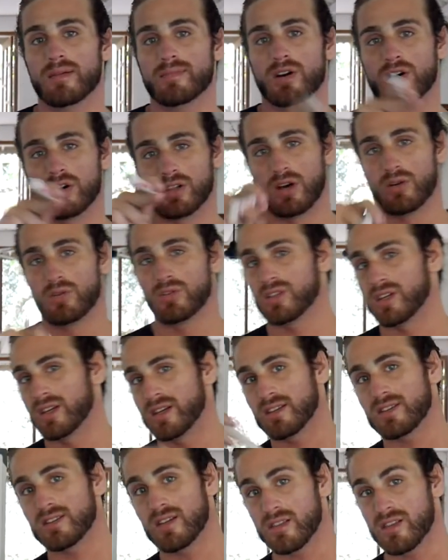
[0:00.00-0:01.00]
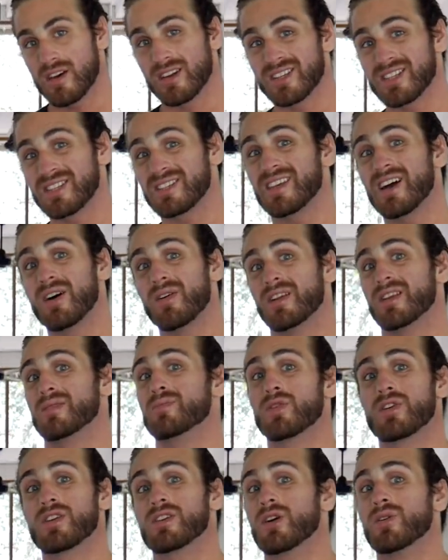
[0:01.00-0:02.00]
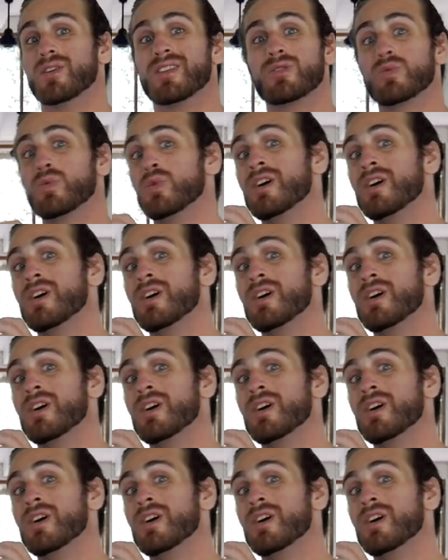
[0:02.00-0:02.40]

closing. It's not gonna sell anymore. You don't need to